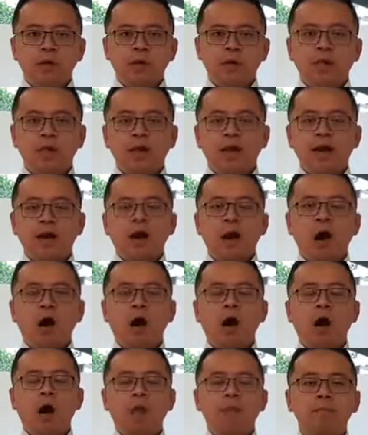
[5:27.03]
that
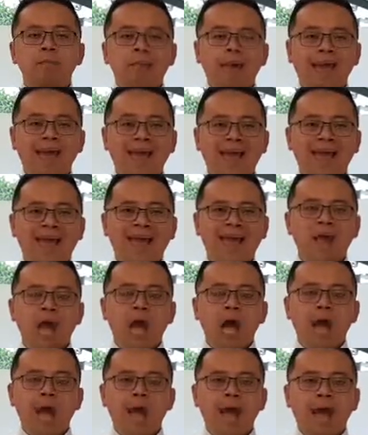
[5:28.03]
are paying
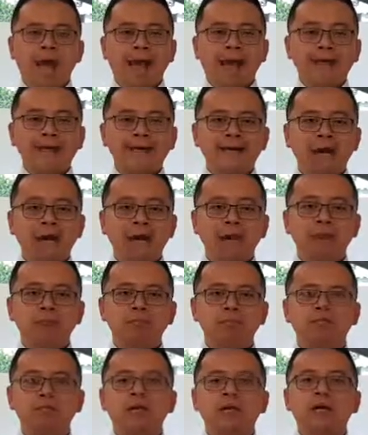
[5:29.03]
an income,